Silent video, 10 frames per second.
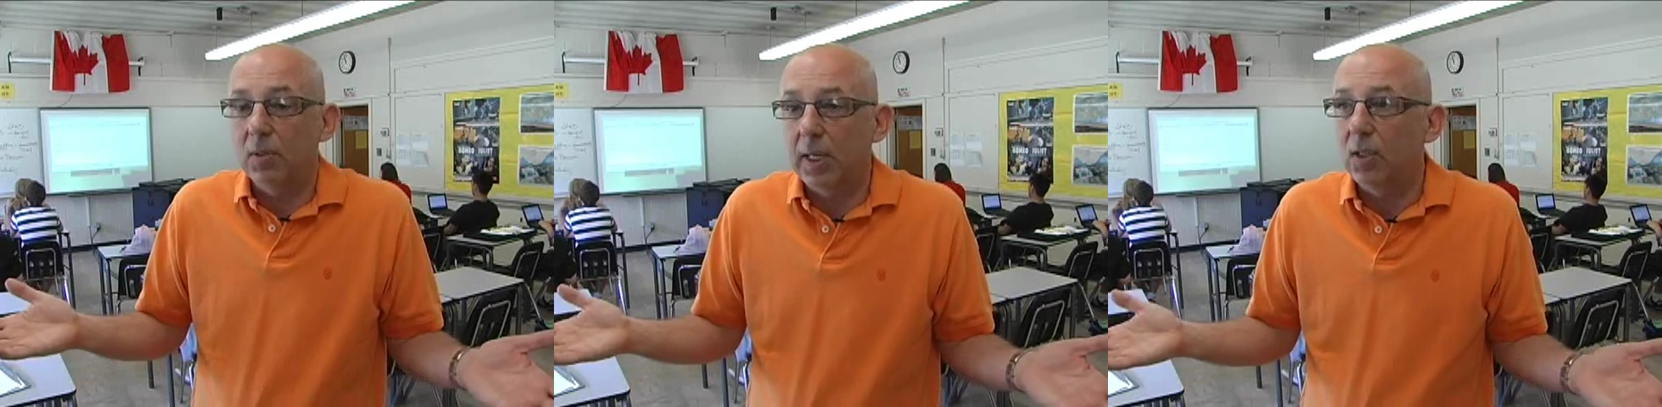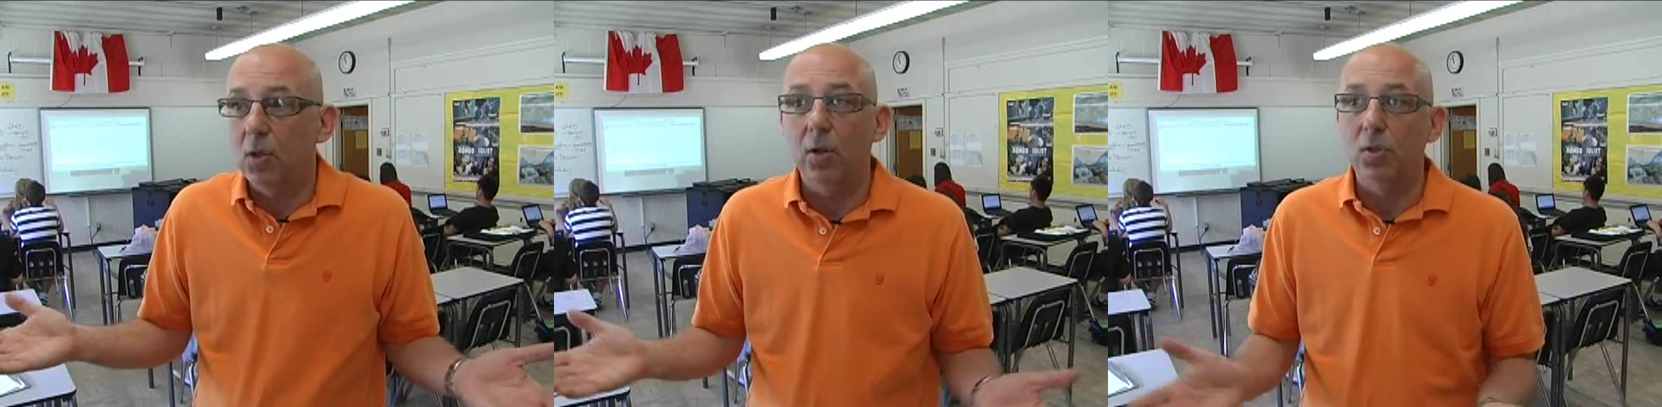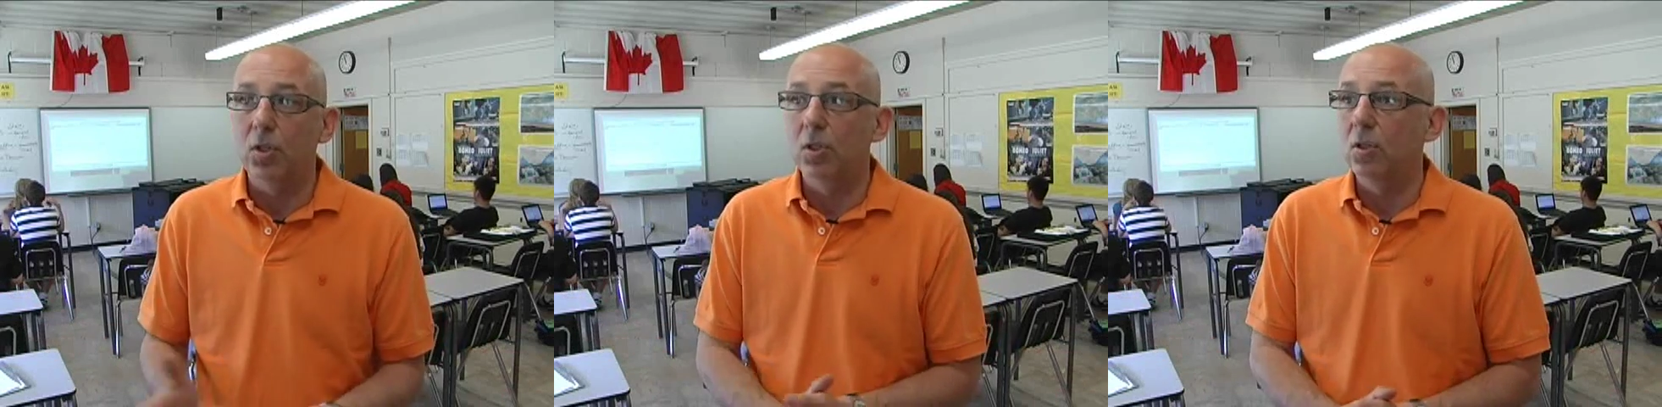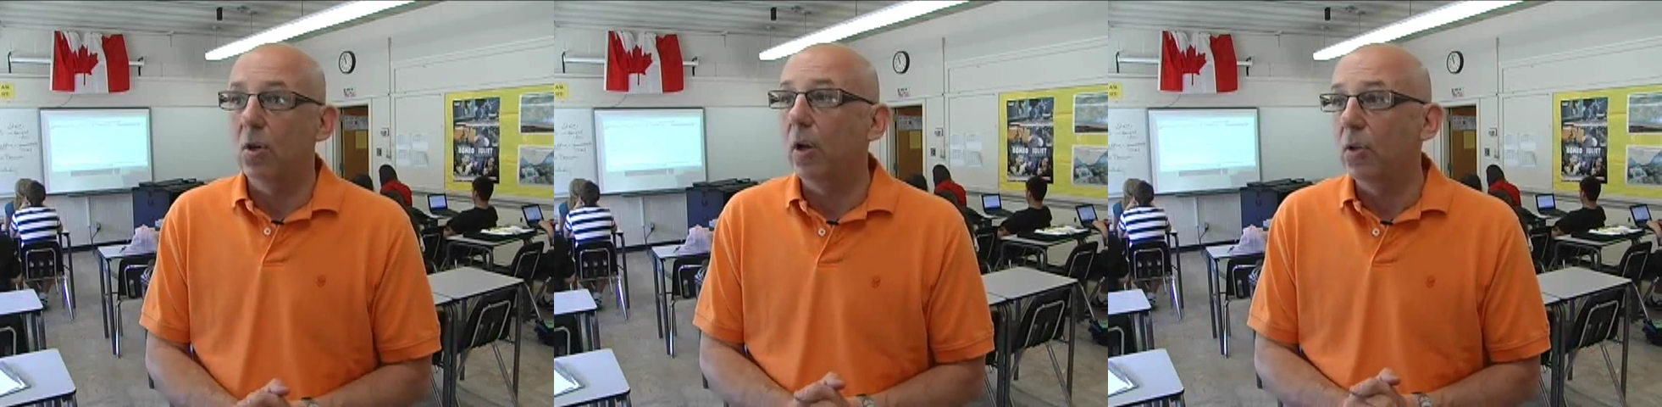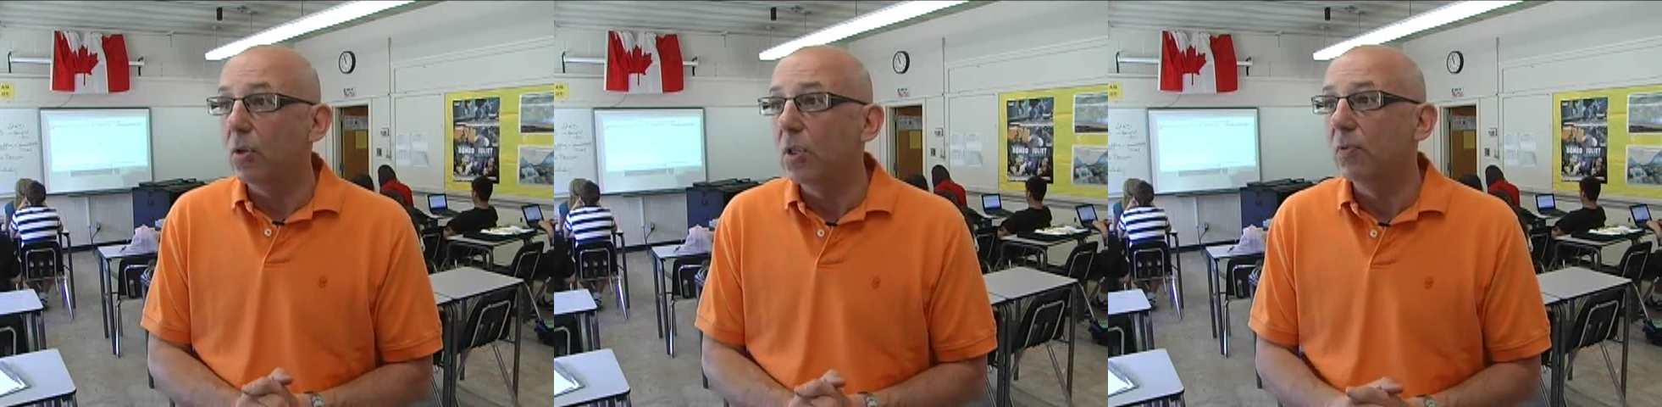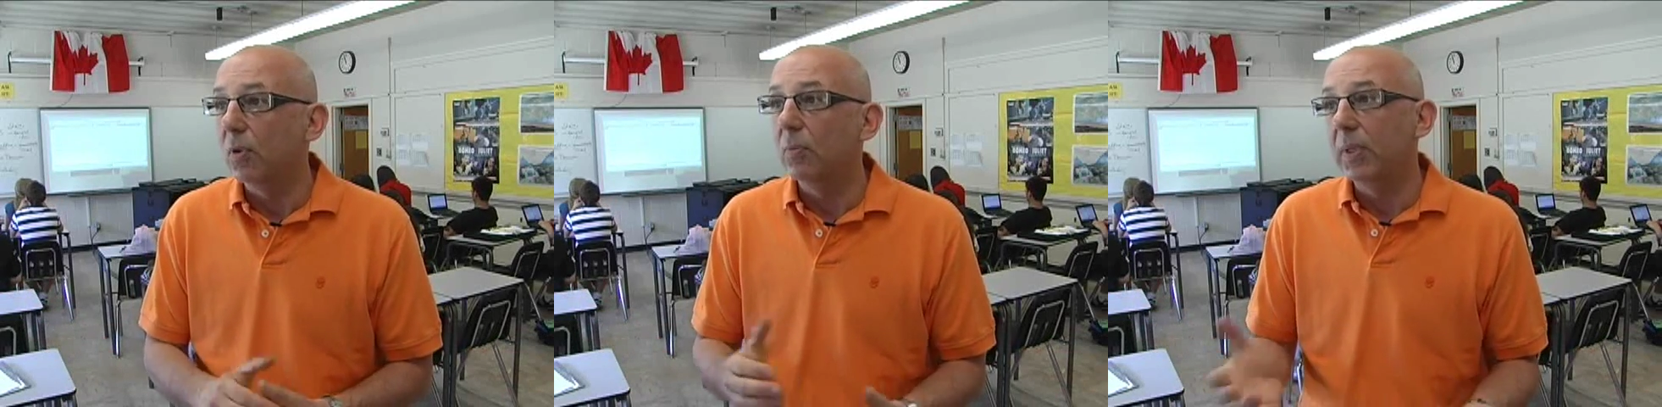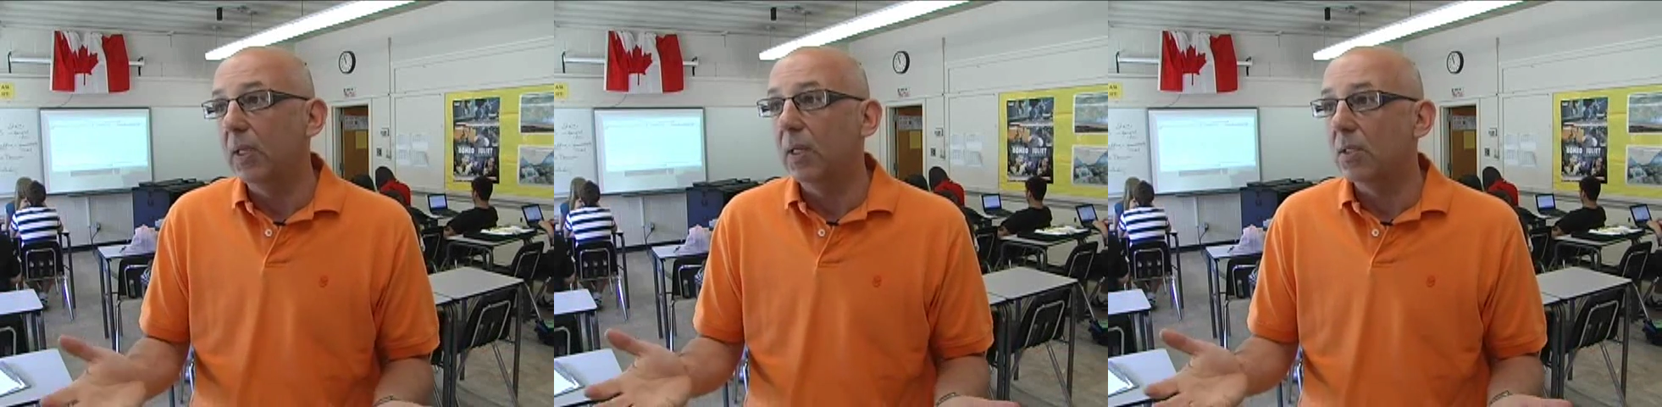the technology is not useful
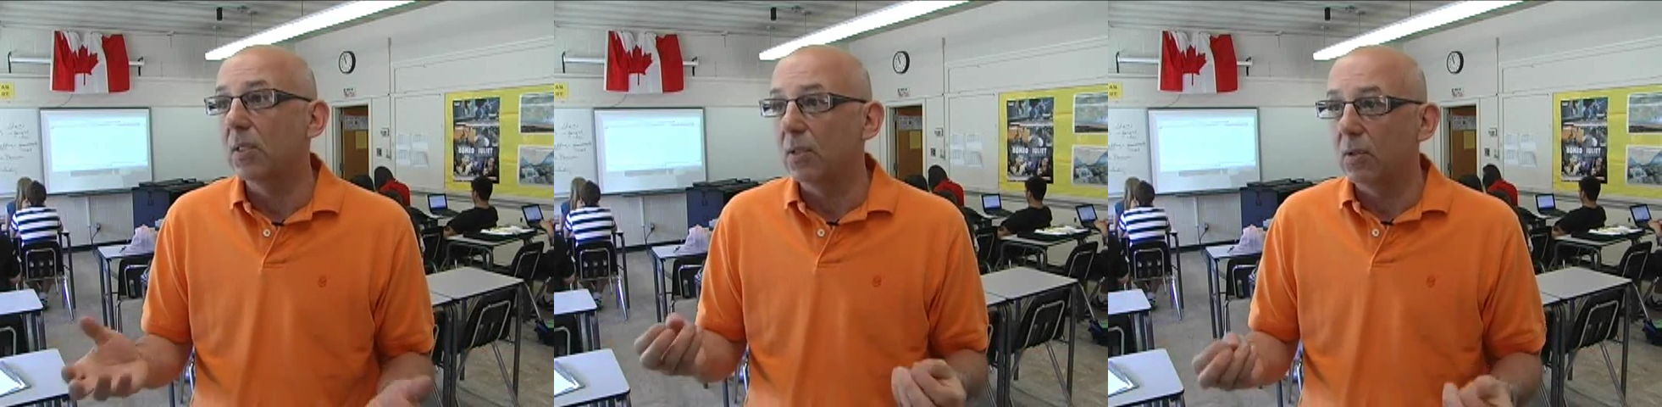because